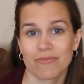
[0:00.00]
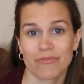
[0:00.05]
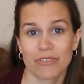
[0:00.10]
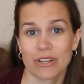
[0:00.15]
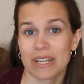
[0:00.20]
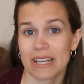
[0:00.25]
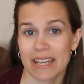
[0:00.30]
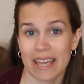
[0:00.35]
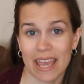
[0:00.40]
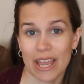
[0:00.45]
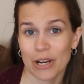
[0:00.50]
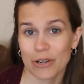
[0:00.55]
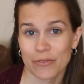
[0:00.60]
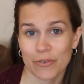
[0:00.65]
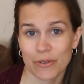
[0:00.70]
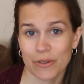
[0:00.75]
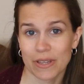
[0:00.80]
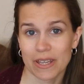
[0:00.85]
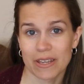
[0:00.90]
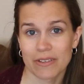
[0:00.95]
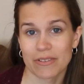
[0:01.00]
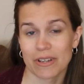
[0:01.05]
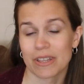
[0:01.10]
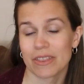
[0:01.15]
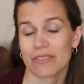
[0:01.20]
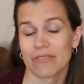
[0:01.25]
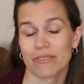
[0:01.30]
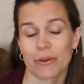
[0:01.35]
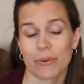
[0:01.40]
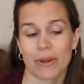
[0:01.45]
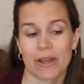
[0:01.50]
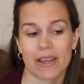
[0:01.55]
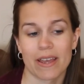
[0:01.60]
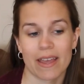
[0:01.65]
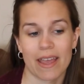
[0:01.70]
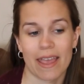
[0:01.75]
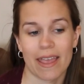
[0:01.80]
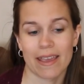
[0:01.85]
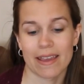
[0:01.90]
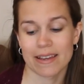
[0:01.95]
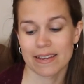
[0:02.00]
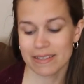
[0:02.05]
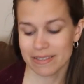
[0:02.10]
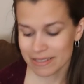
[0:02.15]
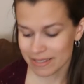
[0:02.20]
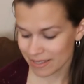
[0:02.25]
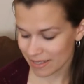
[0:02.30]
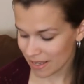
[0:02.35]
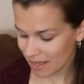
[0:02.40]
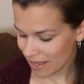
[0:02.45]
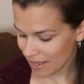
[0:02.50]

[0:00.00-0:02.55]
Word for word: read it carefully, read through it, and